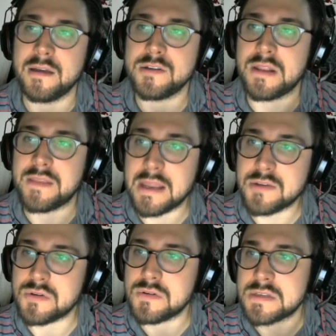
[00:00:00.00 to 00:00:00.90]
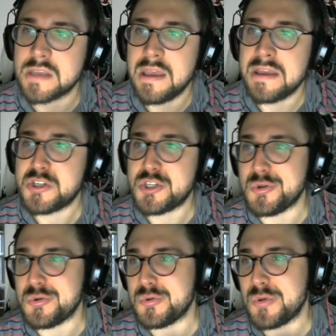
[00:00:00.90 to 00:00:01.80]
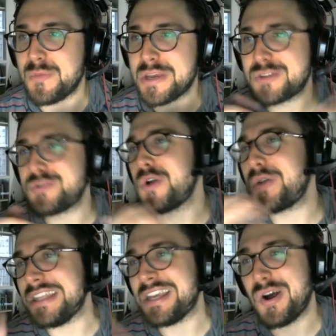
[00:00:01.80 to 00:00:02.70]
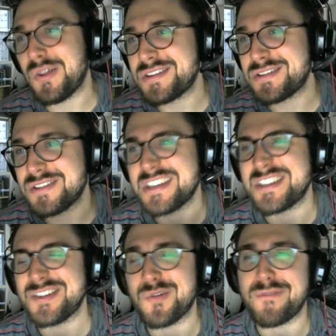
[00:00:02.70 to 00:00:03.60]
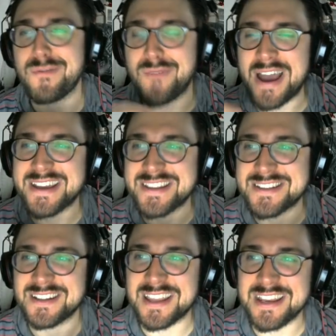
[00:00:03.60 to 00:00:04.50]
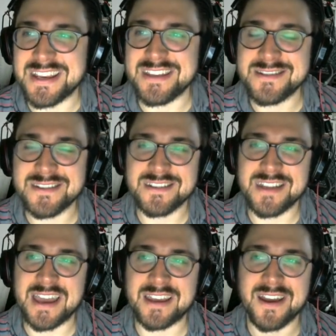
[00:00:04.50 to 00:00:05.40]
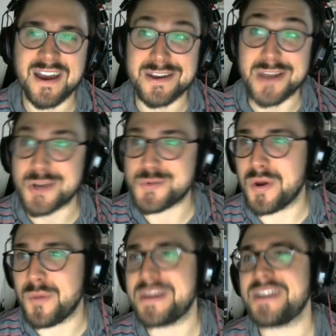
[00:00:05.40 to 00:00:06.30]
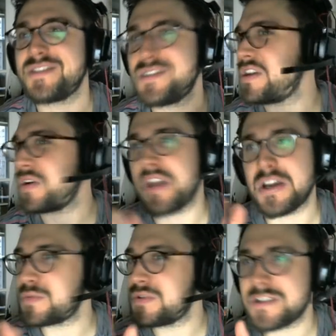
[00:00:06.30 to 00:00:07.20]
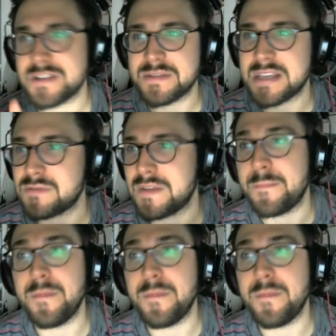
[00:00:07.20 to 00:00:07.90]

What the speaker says: Jonathan Andrews, and we jokingly call this sort of revised ladies deck Najbo, because Darknaj was just obsessed with it.